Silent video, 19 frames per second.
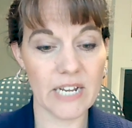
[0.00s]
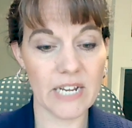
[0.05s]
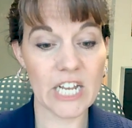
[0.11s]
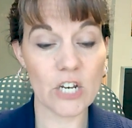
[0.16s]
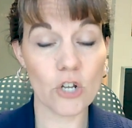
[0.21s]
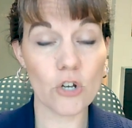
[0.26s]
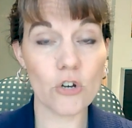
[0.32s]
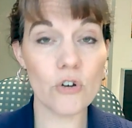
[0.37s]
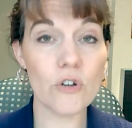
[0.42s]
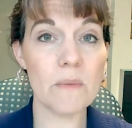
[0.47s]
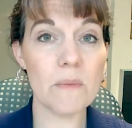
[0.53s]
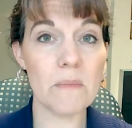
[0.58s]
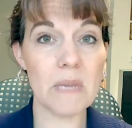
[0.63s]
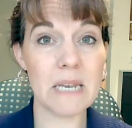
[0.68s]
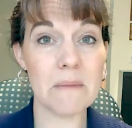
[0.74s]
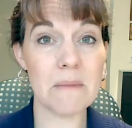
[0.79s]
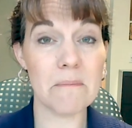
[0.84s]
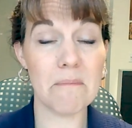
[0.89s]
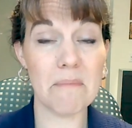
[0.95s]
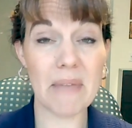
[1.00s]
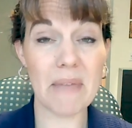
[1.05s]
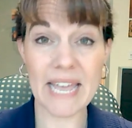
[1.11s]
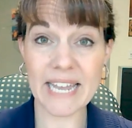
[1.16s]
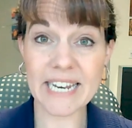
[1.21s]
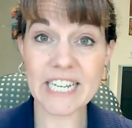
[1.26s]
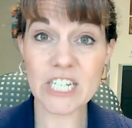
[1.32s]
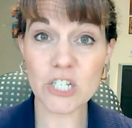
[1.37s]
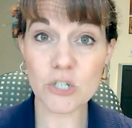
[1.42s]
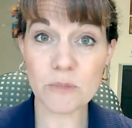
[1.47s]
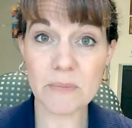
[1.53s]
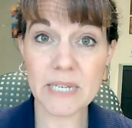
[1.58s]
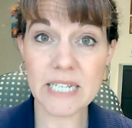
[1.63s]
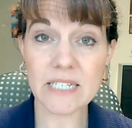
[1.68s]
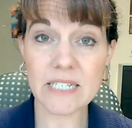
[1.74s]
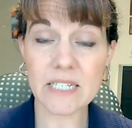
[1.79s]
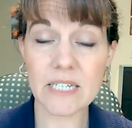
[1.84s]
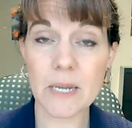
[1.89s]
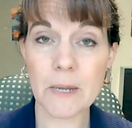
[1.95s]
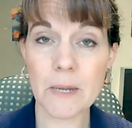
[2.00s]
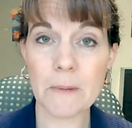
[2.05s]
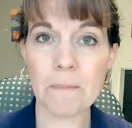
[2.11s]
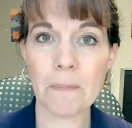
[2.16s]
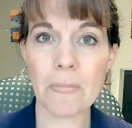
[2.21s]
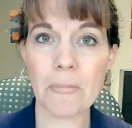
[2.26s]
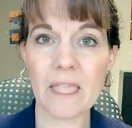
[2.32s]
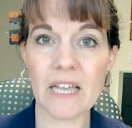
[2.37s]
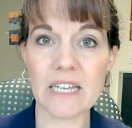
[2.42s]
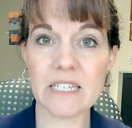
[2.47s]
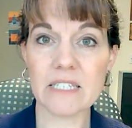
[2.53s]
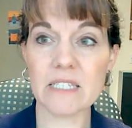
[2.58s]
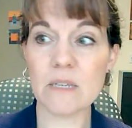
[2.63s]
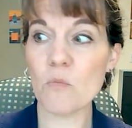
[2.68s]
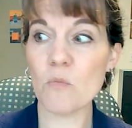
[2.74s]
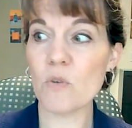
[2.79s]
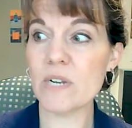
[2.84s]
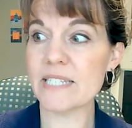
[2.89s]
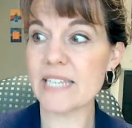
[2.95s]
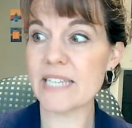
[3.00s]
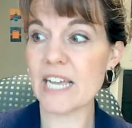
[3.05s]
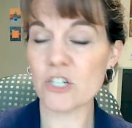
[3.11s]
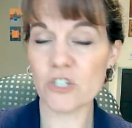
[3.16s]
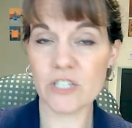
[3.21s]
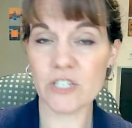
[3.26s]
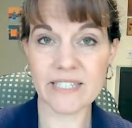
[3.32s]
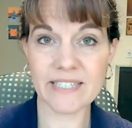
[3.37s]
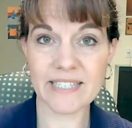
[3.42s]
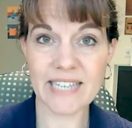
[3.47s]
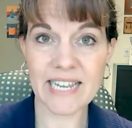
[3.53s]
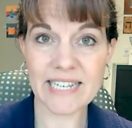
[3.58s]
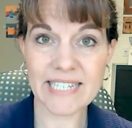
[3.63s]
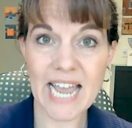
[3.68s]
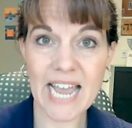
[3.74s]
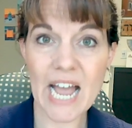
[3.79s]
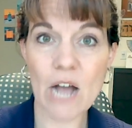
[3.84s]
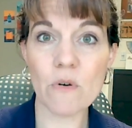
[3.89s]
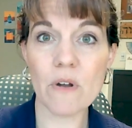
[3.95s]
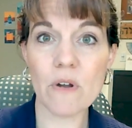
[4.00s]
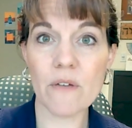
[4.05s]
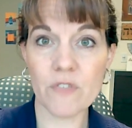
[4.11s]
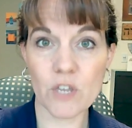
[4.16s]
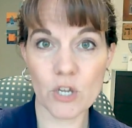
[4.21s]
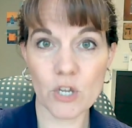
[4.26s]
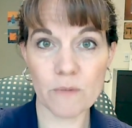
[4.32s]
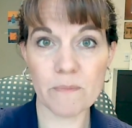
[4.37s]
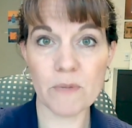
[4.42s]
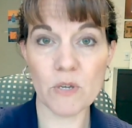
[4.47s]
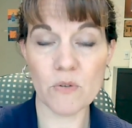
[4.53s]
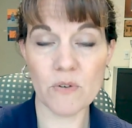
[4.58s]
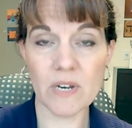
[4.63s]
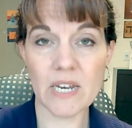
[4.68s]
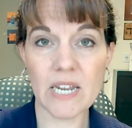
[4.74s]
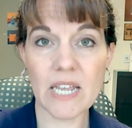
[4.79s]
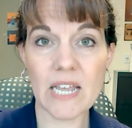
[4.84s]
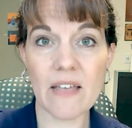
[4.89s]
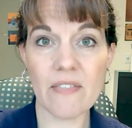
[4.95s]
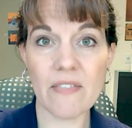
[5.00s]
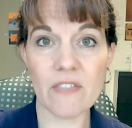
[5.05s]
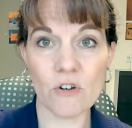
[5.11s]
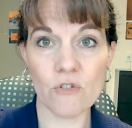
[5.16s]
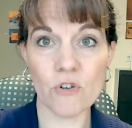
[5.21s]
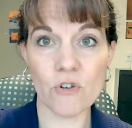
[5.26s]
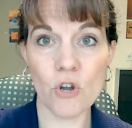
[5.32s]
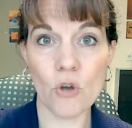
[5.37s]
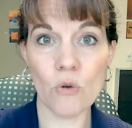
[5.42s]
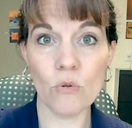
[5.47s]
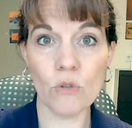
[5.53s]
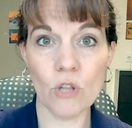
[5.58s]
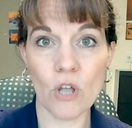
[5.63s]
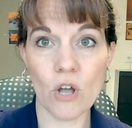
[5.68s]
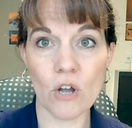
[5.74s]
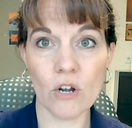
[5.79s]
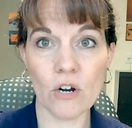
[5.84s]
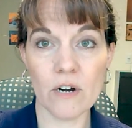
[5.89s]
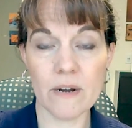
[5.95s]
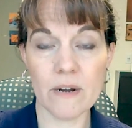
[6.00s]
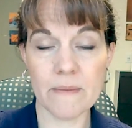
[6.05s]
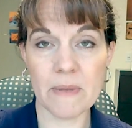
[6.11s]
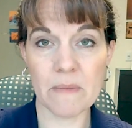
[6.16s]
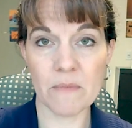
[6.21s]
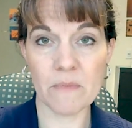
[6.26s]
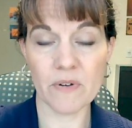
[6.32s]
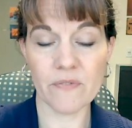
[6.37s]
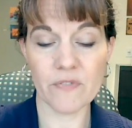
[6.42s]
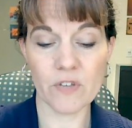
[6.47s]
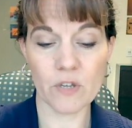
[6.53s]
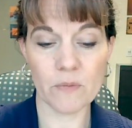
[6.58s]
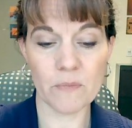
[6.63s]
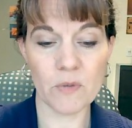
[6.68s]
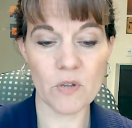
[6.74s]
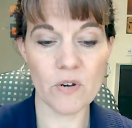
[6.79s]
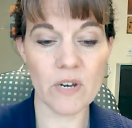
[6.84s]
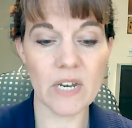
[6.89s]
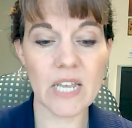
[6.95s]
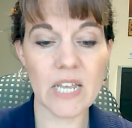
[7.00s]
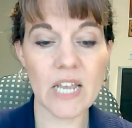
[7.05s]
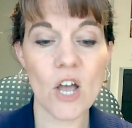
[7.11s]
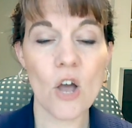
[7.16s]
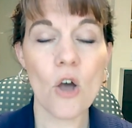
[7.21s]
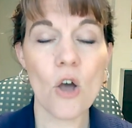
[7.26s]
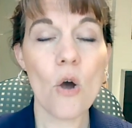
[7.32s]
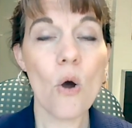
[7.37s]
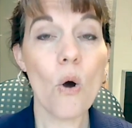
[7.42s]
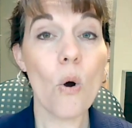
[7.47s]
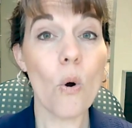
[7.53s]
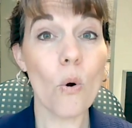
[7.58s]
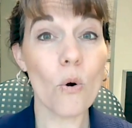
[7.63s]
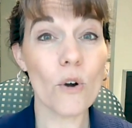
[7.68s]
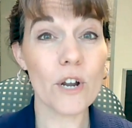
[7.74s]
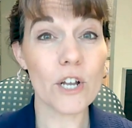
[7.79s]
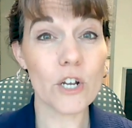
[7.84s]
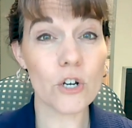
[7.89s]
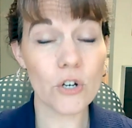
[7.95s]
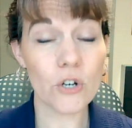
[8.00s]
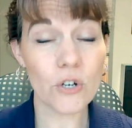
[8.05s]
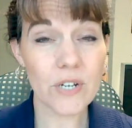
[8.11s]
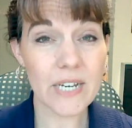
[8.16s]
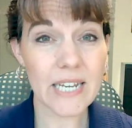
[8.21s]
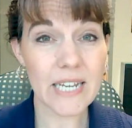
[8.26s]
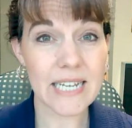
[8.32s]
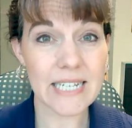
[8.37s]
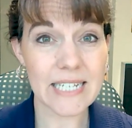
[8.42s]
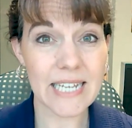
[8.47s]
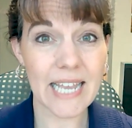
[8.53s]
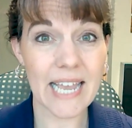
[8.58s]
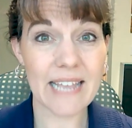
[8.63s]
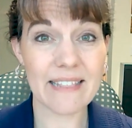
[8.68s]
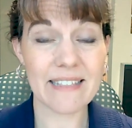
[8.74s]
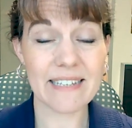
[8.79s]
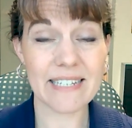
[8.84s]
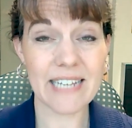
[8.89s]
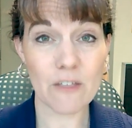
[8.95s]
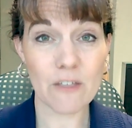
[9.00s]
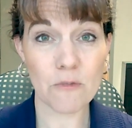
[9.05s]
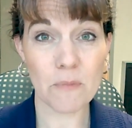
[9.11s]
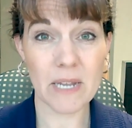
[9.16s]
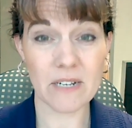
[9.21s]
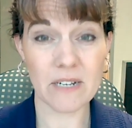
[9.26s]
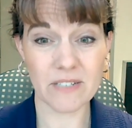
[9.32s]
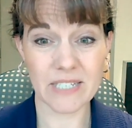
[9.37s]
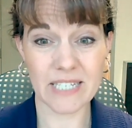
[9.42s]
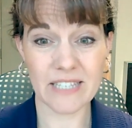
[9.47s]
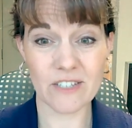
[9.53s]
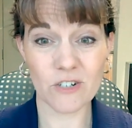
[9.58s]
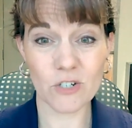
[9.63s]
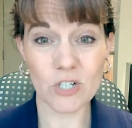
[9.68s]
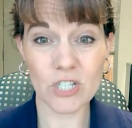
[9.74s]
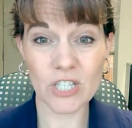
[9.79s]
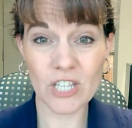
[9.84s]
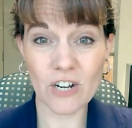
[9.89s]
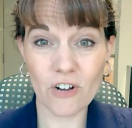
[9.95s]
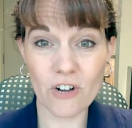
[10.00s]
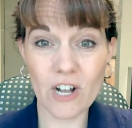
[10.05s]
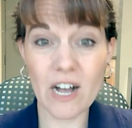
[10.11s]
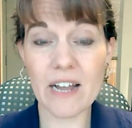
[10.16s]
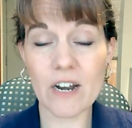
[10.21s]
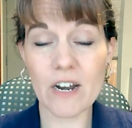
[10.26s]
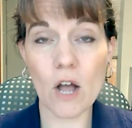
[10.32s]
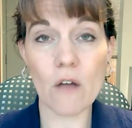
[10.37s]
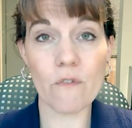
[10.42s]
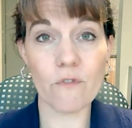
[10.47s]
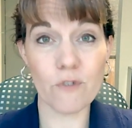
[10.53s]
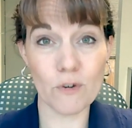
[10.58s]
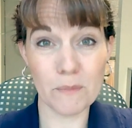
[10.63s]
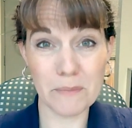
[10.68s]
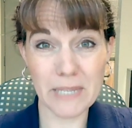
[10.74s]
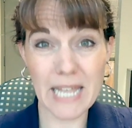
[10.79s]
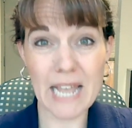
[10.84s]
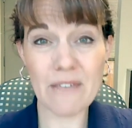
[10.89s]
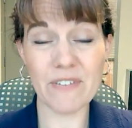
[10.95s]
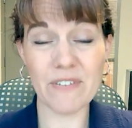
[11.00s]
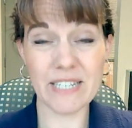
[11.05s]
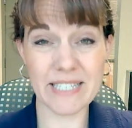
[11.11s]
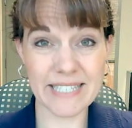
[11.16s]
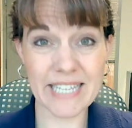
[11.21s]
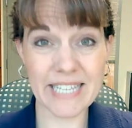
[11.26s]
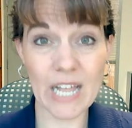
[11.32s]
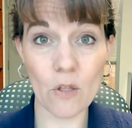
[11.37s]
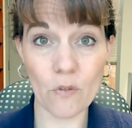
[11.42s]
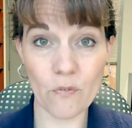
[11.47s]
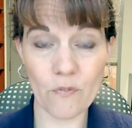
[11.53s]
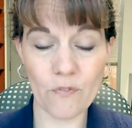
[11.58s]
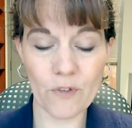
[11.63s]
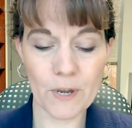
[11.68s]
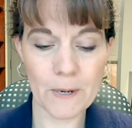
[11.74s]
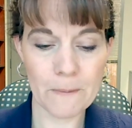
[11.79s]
It could mean banishment, like someone is actually sent out of the community and they're no longer a member of the community, or it could indicate the death penalty. They're cut off from life itself.